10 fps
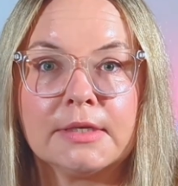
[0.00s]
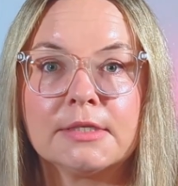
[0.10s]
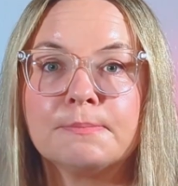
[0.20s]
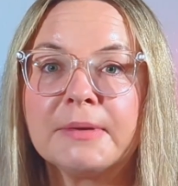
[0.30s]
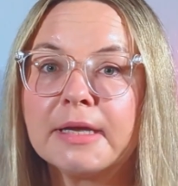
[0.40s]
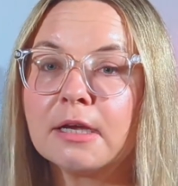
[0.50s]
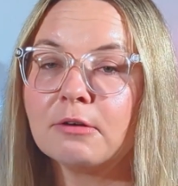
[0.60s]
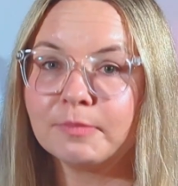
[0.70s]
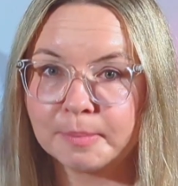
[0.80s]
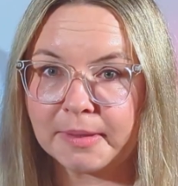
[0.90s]
Speaking
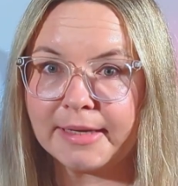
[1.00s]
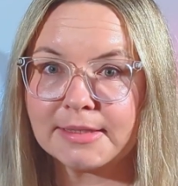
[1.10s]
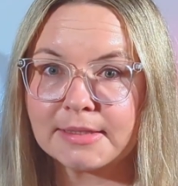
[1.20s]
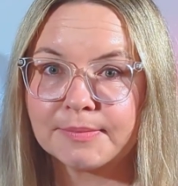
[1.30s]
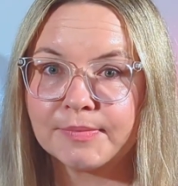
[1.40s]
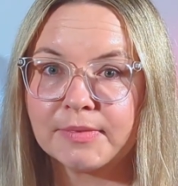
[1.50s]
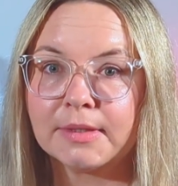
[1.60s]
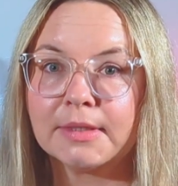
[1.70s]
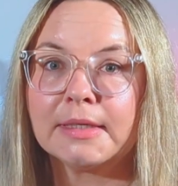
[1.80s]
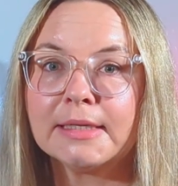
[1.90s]
of blades,
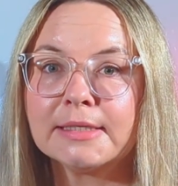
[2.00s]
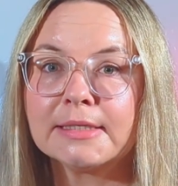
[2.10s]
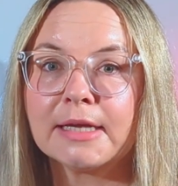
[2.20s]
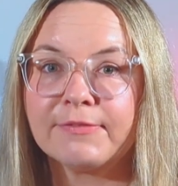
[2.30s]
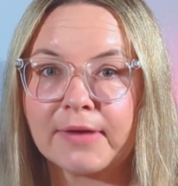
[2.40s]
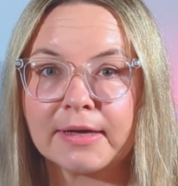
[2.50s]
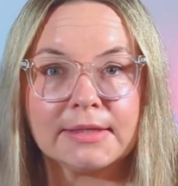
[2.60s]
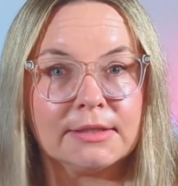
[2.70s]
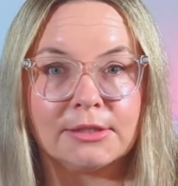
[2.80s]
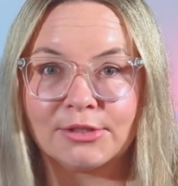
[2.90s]
here's a fact
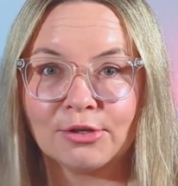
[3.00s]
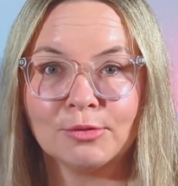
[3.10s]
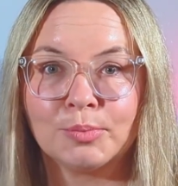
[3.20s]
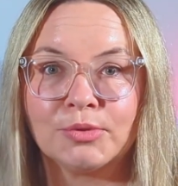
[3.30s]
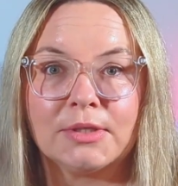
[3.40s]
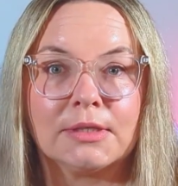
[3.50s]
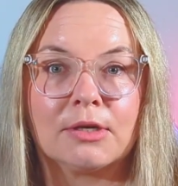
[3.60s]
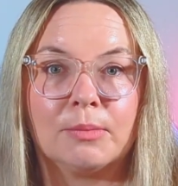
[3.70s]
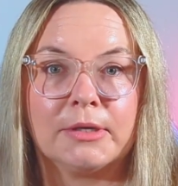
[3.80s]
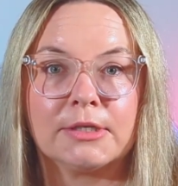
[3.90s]
they don't put in
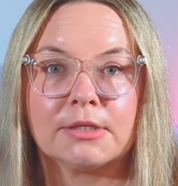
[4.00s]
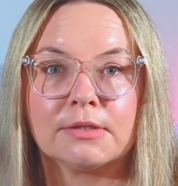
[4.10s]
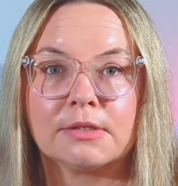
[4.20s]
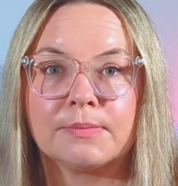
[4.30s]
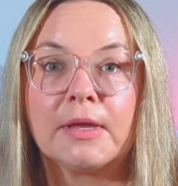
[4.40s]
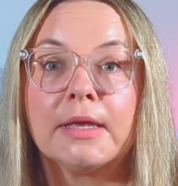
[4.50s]
commercials: